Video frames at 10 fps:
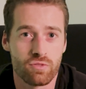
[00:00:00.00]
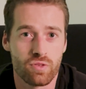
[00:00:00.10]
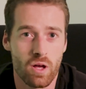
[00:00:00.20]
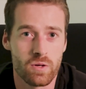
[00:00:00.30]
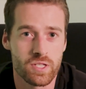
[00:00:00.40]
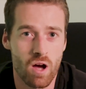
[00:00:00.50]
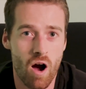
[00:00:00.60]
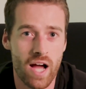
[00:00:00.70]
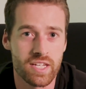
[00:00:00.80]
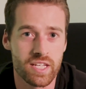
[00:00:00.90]
flow is the
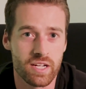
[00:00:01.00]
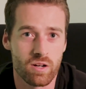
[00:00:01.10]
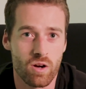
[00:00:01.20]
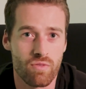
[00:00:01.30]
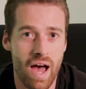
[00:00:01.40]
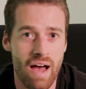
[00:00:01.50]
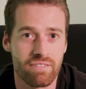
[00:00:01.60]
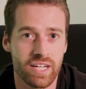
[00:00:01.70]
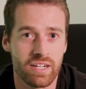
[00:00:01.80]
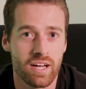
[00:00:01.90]
idea of having